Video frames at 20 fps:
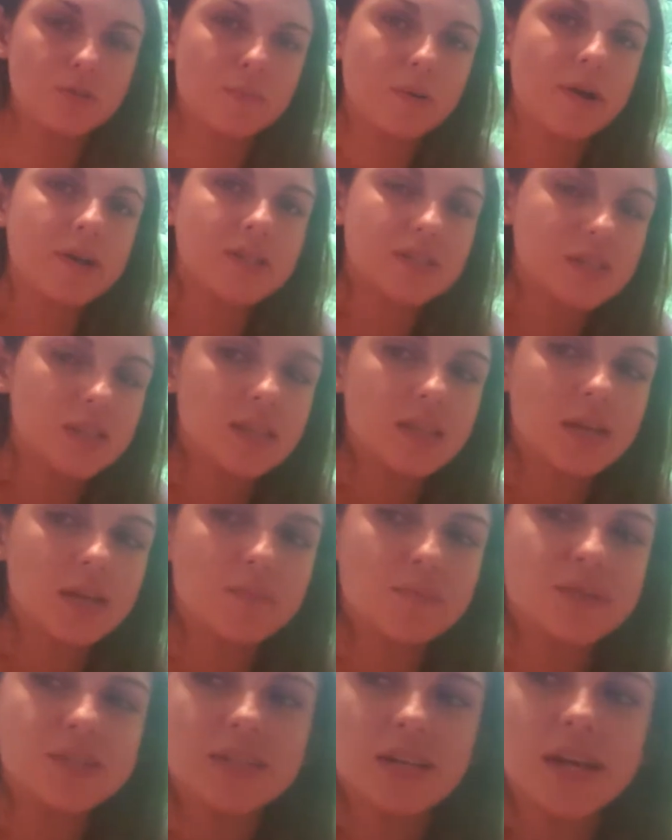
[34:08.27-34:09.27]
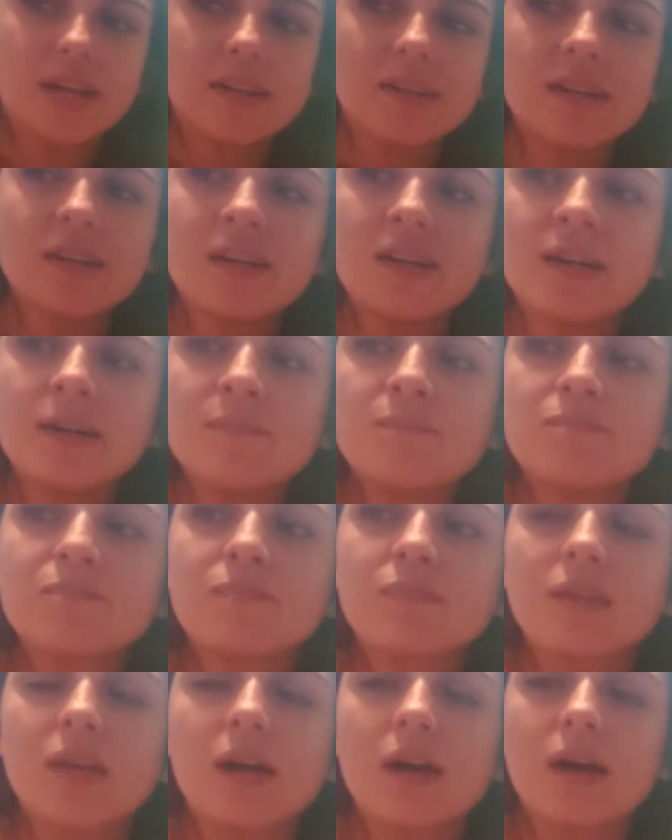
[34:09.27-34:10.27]
or boxed in, like we said.
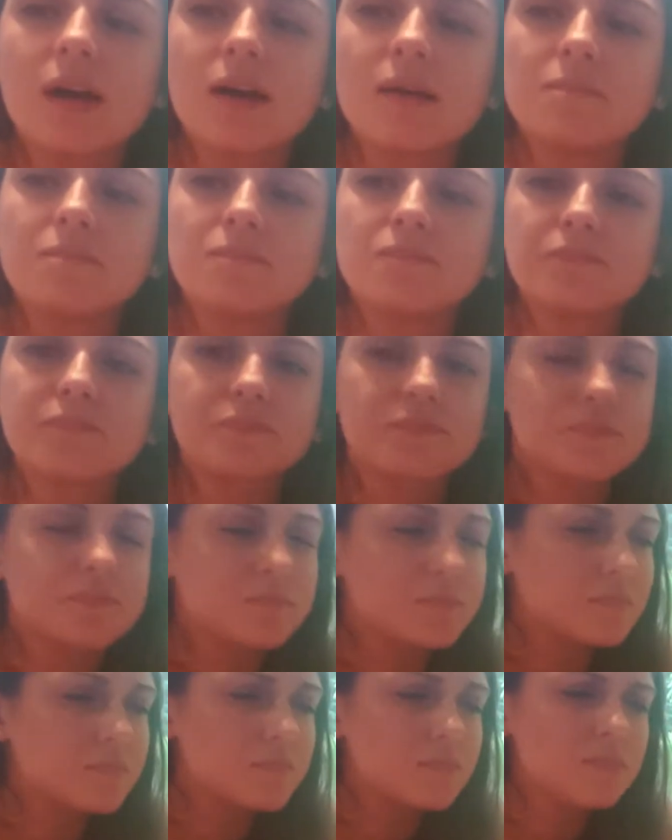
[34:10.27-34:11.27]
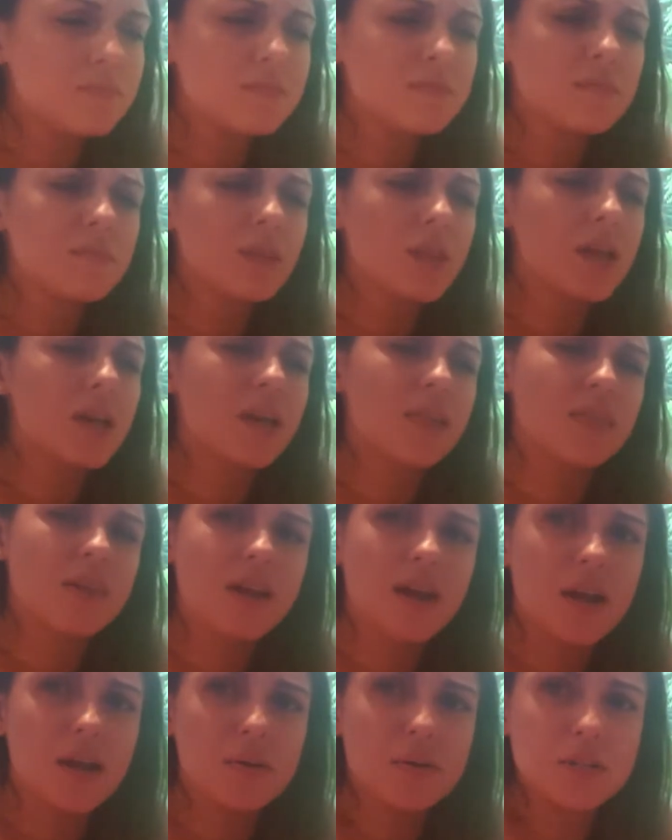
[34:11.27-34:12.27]
And I
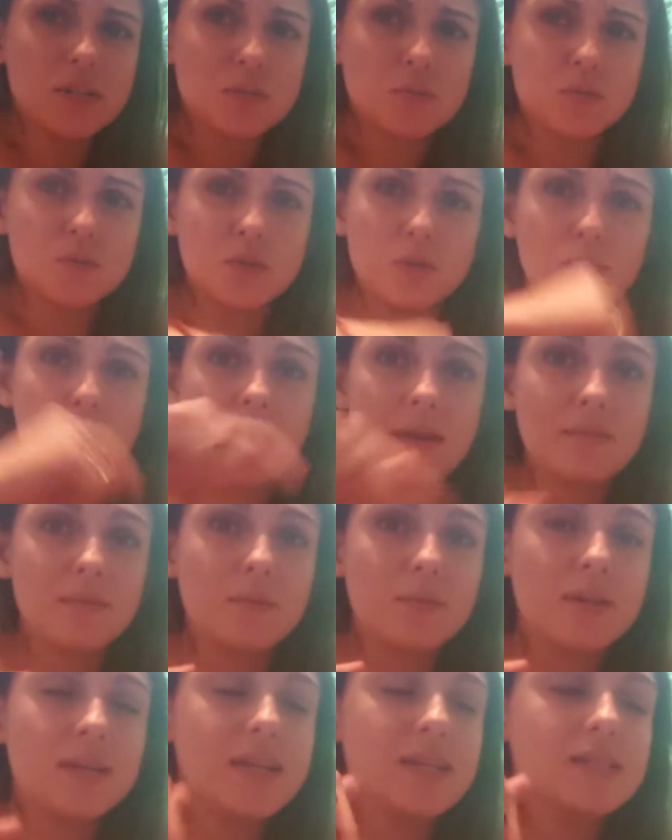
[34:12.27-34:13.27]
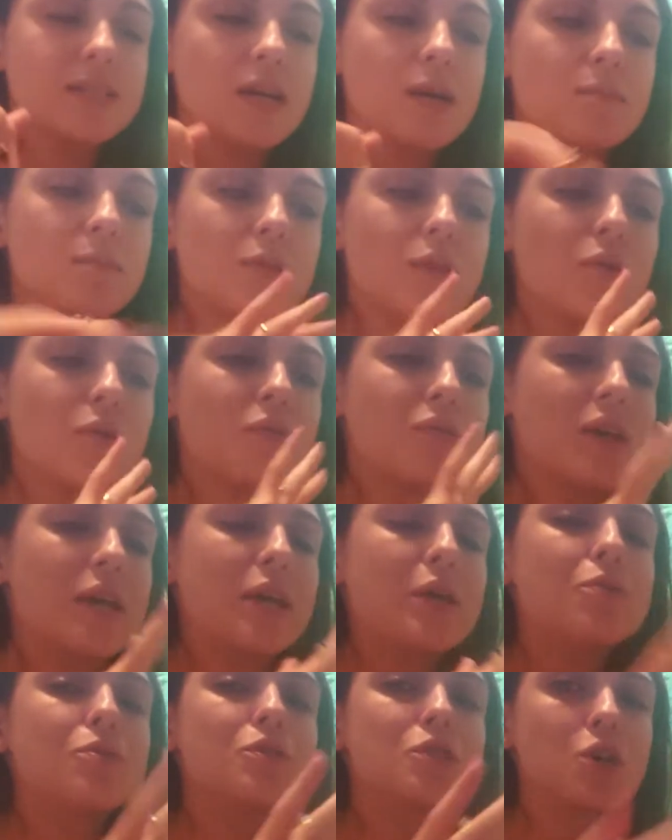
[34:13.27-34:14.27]
think I already told you private readings down below.
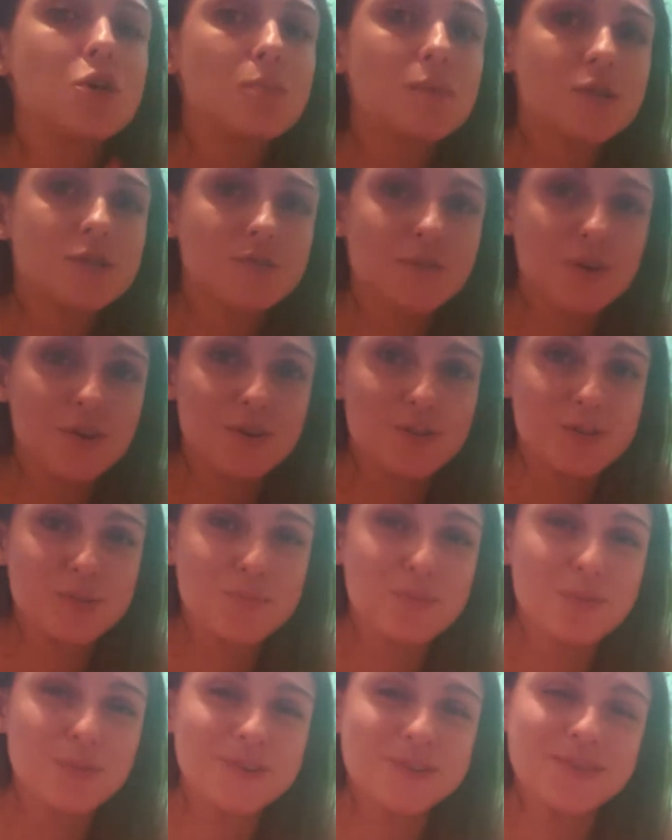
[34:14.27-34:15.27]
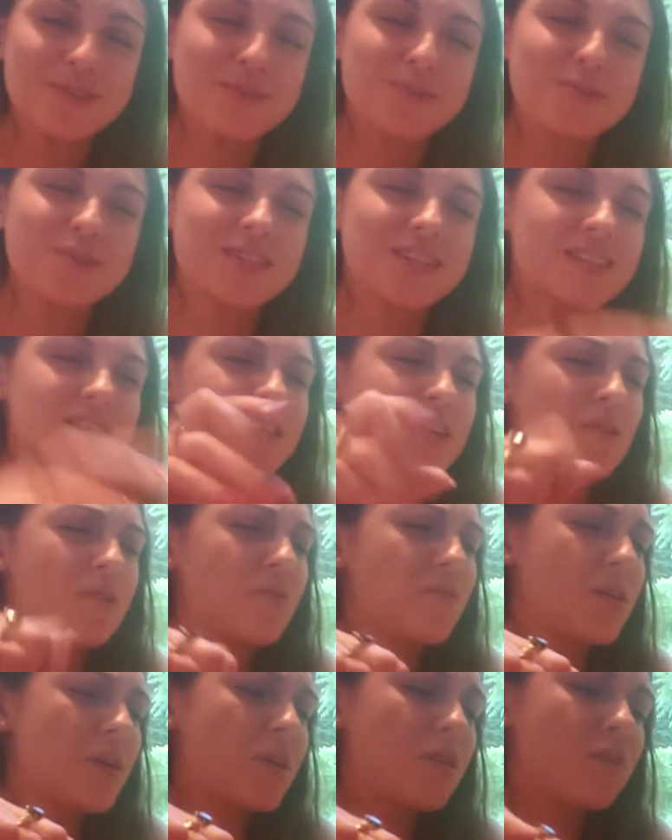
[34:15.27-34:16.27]
Thank you so much for all support to Lunartics
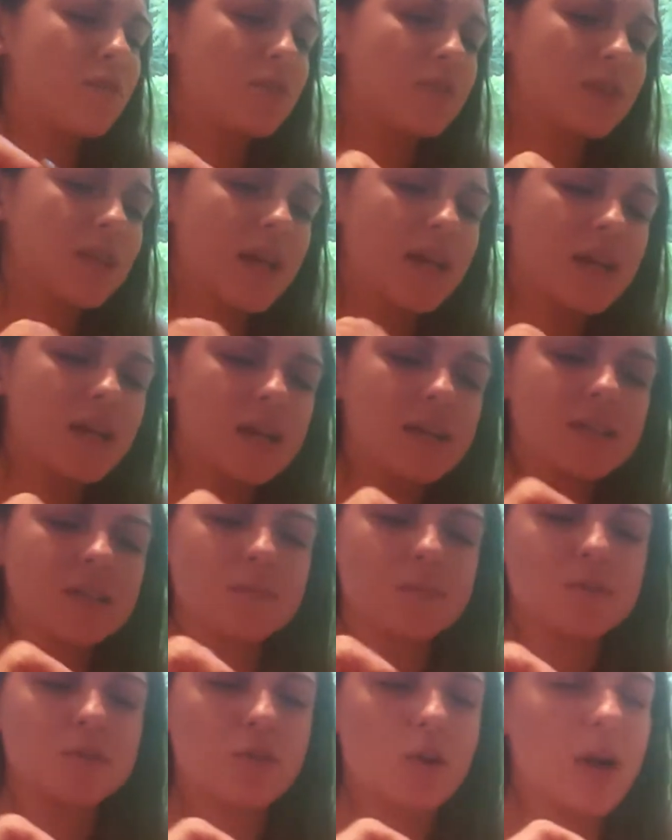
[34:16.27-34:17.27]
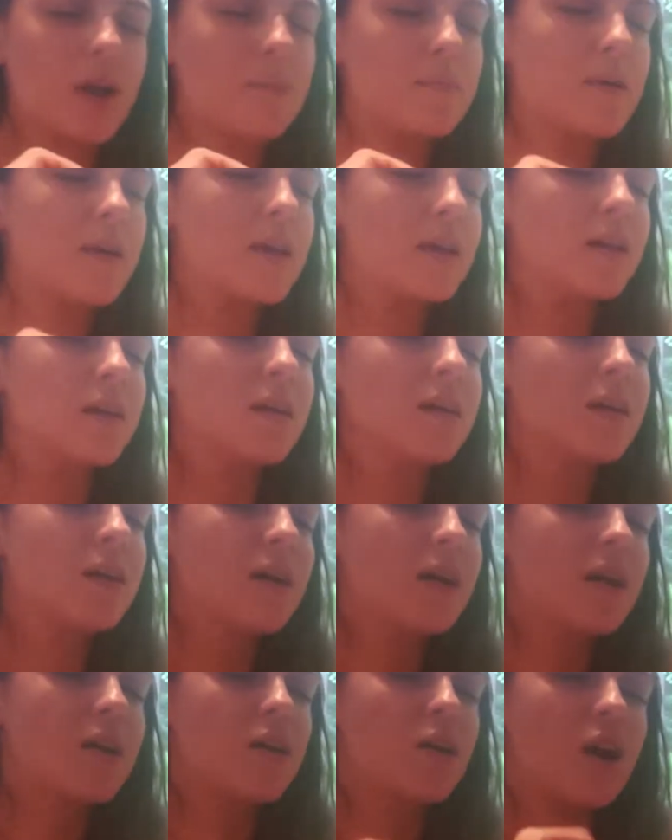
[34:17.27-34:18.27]
Tarot. Thank you for liking, subscribing,
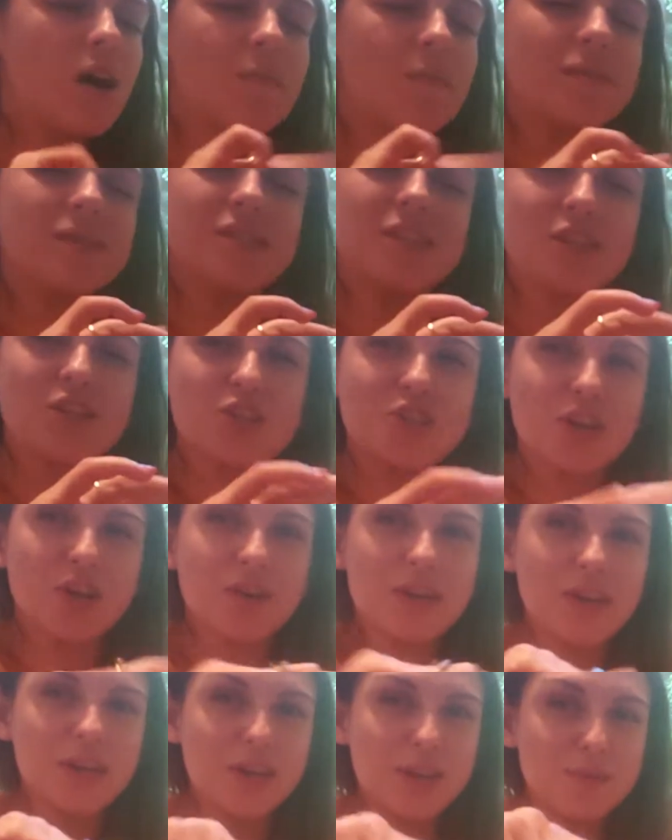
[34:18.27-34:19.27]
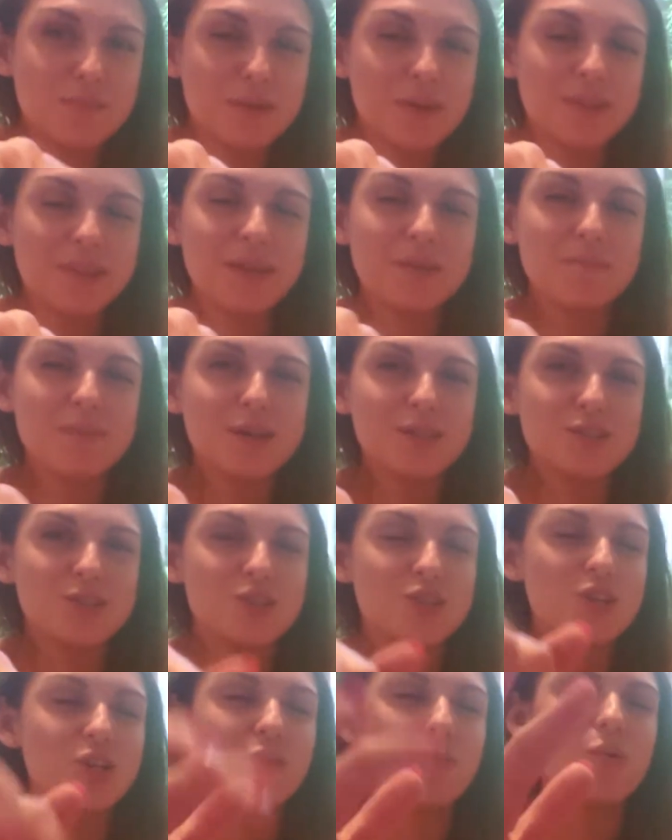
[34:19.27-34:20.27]
commenting, sharing, emailing,
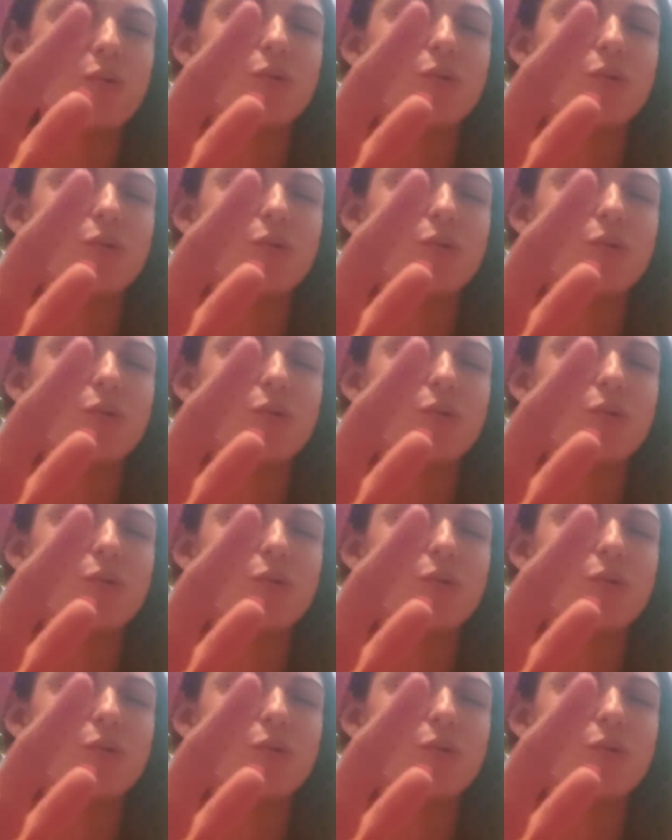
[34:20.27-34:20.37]
messaging,